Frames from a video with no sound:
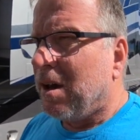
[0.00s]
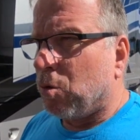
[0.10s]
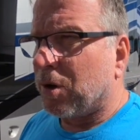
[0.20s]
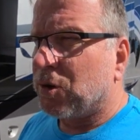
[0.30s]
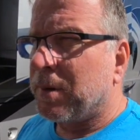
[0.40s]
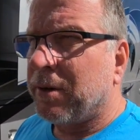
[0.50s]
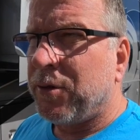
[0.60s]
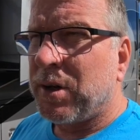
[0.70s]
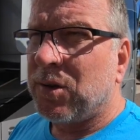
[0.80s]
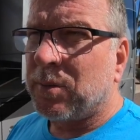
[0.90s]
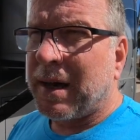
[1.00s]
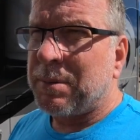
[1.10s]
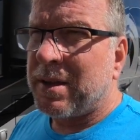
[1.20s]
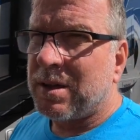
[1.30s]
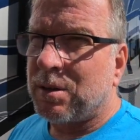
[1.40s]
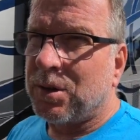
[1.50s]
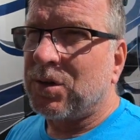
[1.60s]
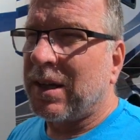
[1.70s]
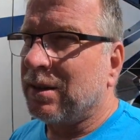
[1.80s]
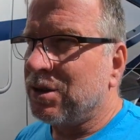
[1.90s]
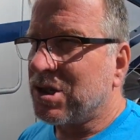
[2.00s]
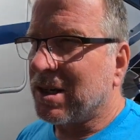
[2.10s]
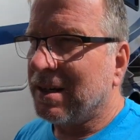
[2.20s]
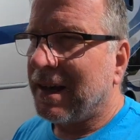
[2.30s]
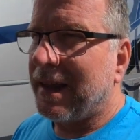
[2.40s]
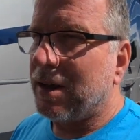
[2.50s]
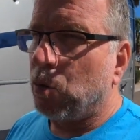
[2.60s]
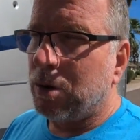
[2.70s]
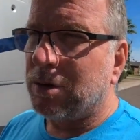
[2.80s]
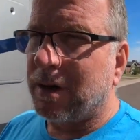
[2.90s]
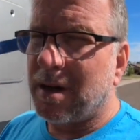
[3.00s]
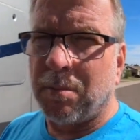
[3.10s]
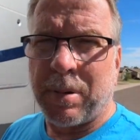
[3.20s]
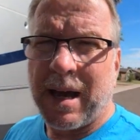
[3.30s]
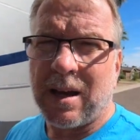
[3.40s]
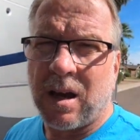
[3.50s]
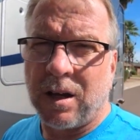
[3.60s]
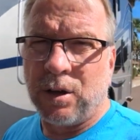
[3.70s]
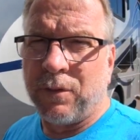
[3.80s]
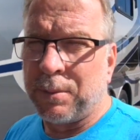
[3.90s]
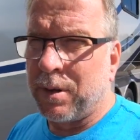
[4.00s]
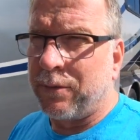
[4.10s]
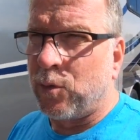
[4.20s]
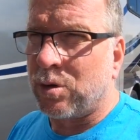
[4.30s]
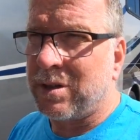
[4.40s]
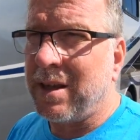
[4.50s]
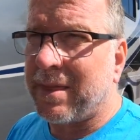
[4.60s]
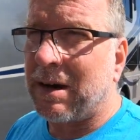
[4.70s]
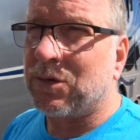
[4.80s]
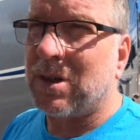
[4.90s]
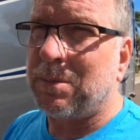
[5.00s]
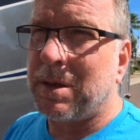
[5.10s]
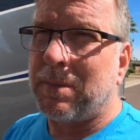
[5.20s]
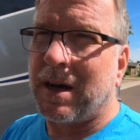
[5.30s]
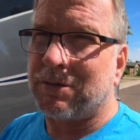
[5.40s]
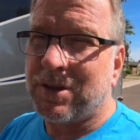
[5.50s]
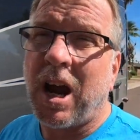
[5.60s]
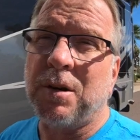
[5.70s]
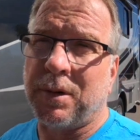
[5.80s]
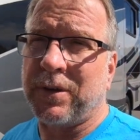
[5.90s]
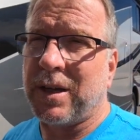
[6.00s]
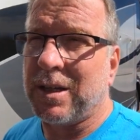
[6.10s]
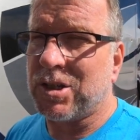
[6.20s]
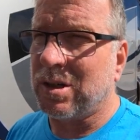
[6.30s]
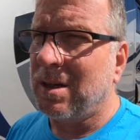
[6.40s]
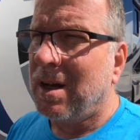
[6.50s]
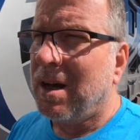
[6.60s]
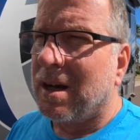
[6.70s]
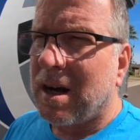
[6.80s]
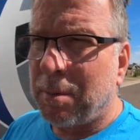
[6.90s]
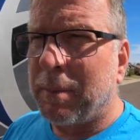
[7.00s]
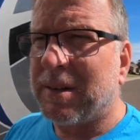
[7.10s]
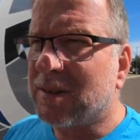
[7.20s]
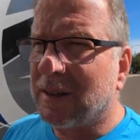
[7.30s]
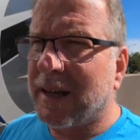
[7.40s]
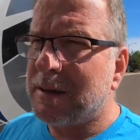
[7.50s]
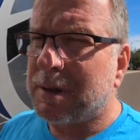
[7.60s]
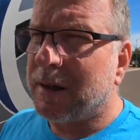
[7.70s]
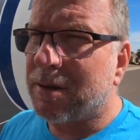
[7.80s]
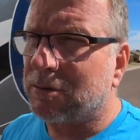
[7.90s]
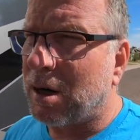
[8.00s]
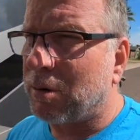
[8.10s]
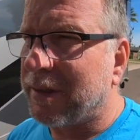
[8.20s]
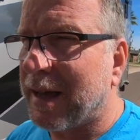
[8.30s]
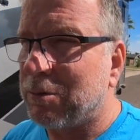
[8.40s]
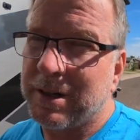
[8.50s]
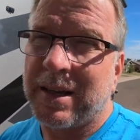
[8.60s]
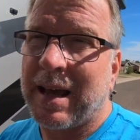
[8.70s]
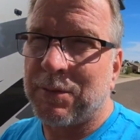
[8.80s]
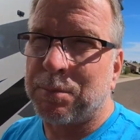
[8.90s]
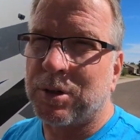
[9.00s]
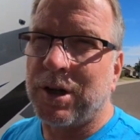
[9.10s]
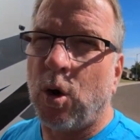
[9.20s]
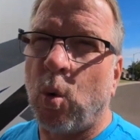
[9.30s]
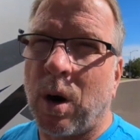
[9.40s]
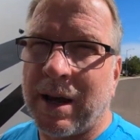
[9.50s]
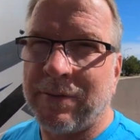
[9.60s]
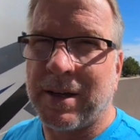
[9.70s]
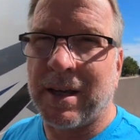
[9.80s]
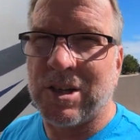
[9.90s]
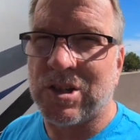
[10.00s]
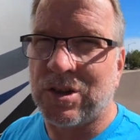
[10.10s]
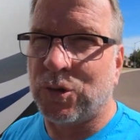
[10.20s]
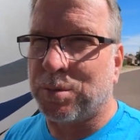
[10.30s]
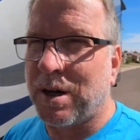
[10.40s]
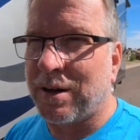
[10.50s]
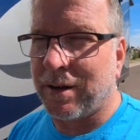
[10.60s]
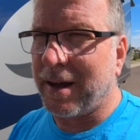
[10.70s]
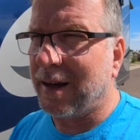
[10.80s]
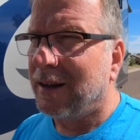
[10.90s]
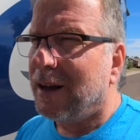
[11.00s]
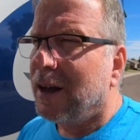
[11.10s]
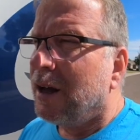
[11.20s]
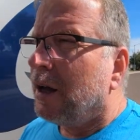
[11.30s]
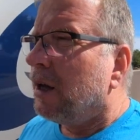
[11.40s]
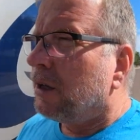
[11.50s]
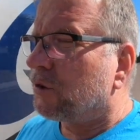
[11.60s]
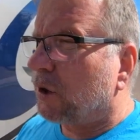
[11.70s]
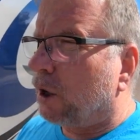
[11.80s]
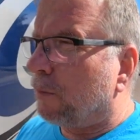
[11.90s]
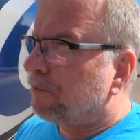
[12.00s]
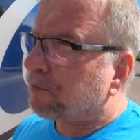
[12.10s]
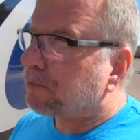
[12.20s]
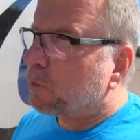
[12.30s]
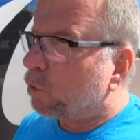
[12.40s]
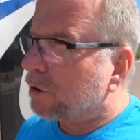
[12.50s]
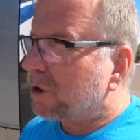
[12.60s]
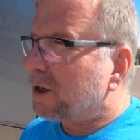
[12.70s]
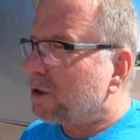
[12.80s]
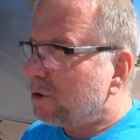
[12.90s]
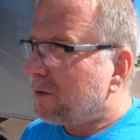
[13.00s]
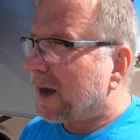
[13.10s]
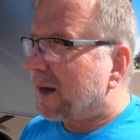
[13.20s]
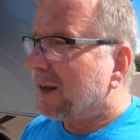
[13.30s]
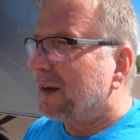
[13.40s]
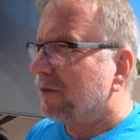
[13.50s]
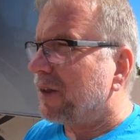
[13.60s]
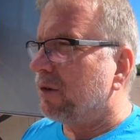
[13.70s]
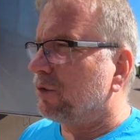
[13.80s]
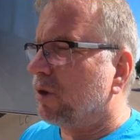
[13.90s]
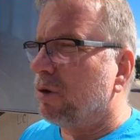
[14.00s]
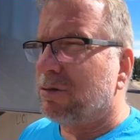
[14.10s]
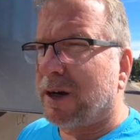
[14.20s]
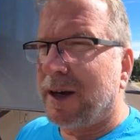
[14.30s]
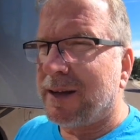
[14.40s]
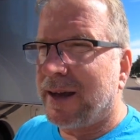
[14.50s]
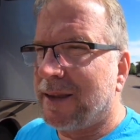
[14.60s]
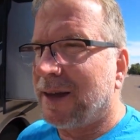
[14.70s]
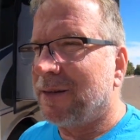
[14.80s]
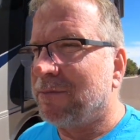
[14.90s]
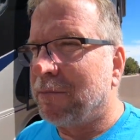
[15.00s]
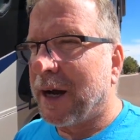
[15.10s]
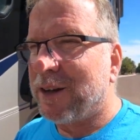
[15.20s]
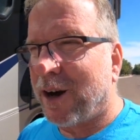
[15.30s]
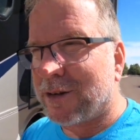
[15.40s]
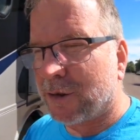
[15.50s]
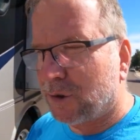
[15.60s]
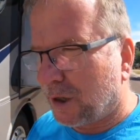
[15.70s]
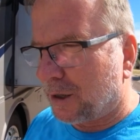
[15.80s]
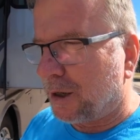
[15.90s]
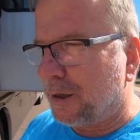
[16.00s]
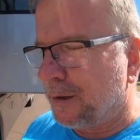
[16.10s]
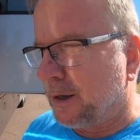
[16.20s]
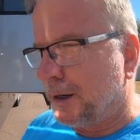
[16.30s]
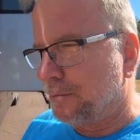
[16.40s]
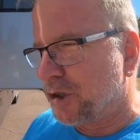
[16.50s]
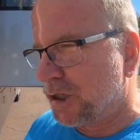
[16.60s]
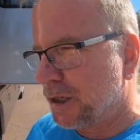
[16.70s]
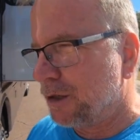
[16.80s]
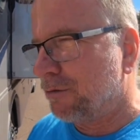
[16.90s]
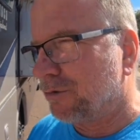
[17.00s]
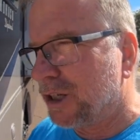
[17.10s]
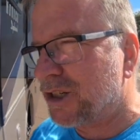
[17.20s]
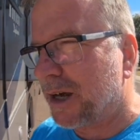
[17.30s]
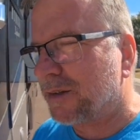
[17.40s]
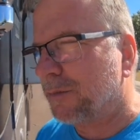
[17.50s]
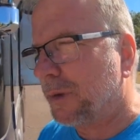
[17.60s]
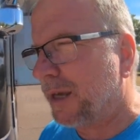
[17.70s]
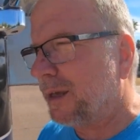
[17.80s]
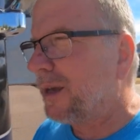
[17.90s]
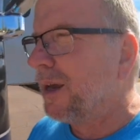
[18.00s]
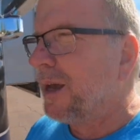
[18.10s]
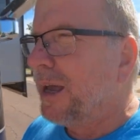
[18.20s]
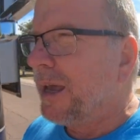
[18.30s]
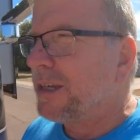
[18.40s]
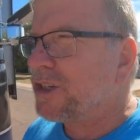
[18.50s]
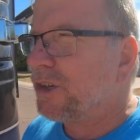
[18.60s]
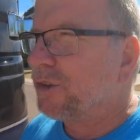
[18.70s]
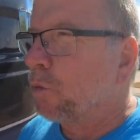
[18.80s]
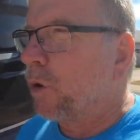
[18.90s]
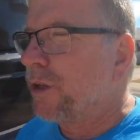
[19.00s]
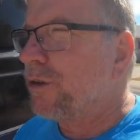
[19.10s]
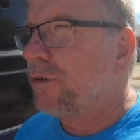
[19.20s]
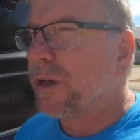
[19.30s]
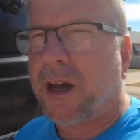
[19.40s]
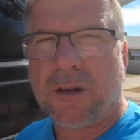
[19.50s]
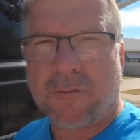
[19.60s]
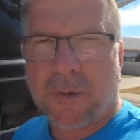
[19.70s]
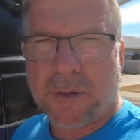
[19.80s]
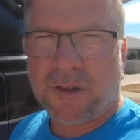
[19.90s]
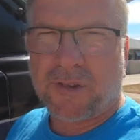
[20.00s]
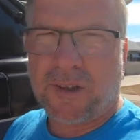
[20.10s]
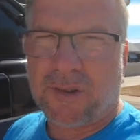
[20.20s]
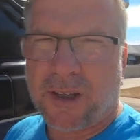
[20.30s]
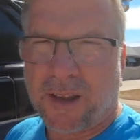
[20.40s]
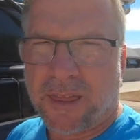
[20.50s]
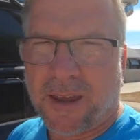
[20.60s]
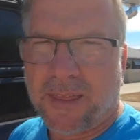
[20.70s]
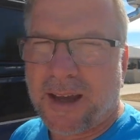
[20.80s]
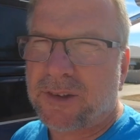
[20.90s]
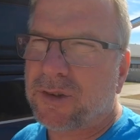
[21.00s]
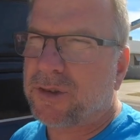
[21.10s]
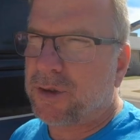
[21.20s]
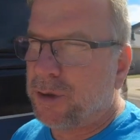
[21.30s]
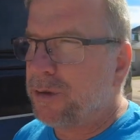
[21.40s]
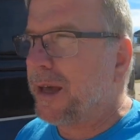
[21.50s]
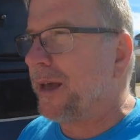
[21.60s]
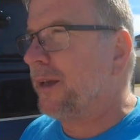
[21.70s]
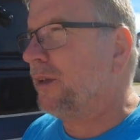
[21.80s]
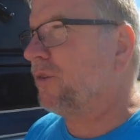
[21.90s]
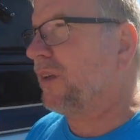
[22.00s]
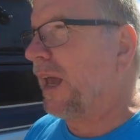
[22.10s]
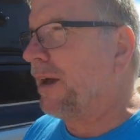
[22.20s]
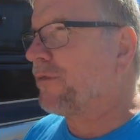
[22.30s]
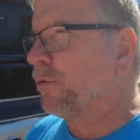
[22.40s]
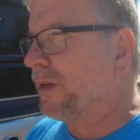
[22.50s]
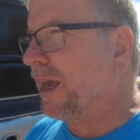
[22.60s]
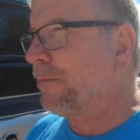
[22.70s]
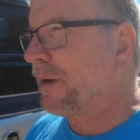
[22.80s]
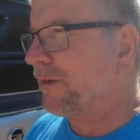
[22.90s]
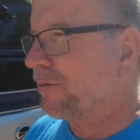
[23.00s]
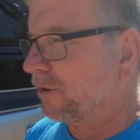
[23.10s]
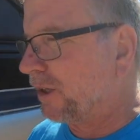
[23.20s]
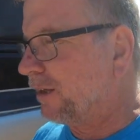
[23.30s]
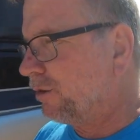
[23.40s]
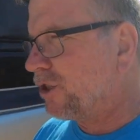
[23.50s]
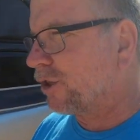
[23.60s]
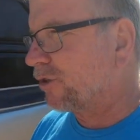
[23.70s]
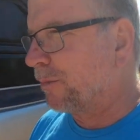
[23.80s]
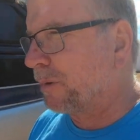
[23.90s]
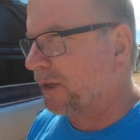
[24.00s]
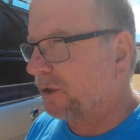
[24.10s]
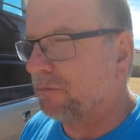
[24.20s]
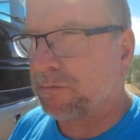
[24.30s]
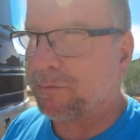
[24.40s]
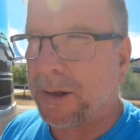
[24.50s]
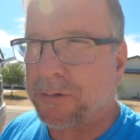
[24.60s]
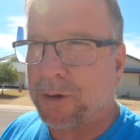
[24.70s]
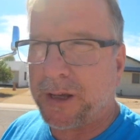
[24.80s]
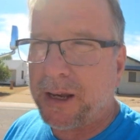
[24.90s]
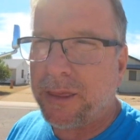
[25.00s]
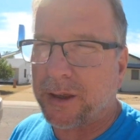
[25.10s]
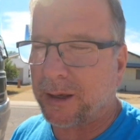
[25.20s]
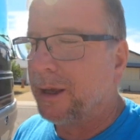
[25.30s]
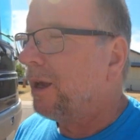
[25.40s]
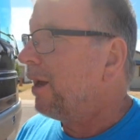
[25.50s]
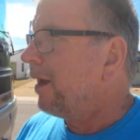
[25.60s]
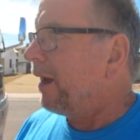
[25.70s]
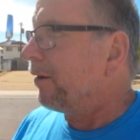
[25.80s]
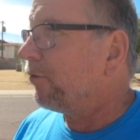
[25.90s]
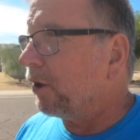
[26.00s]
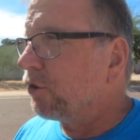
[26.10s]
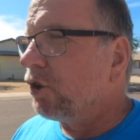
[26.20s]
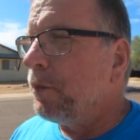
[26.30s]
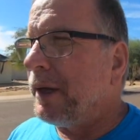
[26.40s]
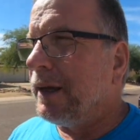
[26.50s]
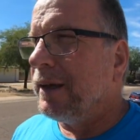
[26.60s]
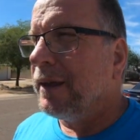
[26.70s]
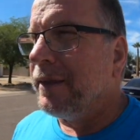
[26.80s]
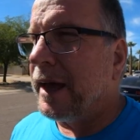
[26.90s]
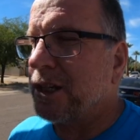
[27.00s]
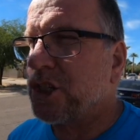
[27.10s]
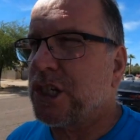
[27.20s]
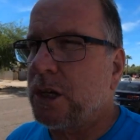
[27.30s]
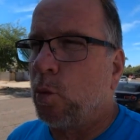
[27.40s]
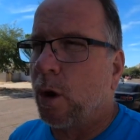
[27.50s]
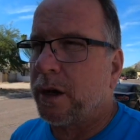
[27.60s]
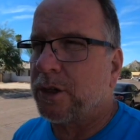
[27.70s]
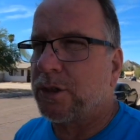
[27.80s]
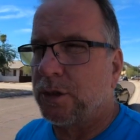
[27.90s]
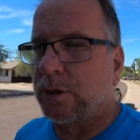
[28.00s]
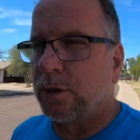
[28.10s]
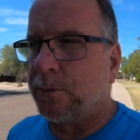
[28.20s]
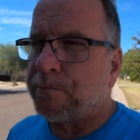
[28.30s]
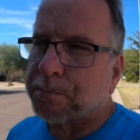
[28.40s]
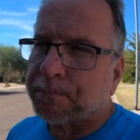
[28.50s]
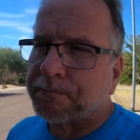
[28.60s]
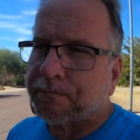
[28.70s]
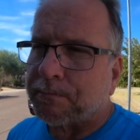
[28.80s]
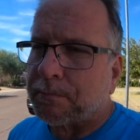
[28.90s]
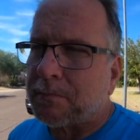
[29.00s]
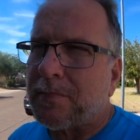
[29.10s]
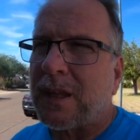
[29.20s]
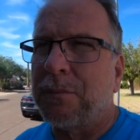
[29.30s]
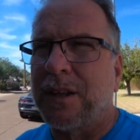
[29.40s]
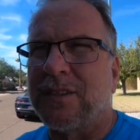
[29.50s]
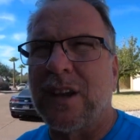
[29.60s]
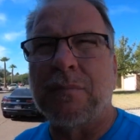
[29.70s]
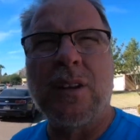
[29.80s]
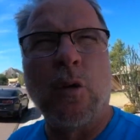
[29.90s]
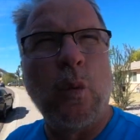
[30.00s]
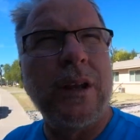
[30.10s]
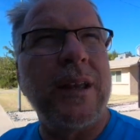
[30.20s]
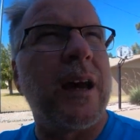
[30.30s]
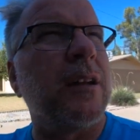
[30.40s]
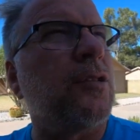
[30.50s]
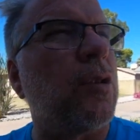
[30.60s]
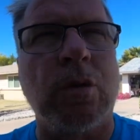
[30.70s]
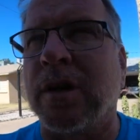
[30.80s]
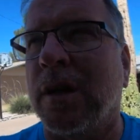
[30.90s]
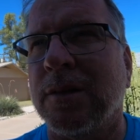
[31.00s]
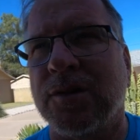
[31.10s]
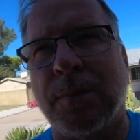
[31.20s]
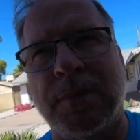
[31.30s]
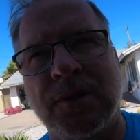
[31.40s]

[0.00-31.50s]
We're gonna spend a few days in Miami, then go to St. Lucia, and then we were gonna come back on November the 14th. That was gonna be my retirement vacation. A couple months delay, but nothing wrong with that. We did have a pre-Hawaii vacation just prior to that, so we were gonna do that, and everything was going great. And then my daughter Sarah, she reached out to me and she said, what are you doing on November the 16th? And that's 2 days after we came back from the St. Lucia trip. And I said, I'm not doing anything, assuming that she wanted to, I'm gonna step, a little windy out here, so we're gonna step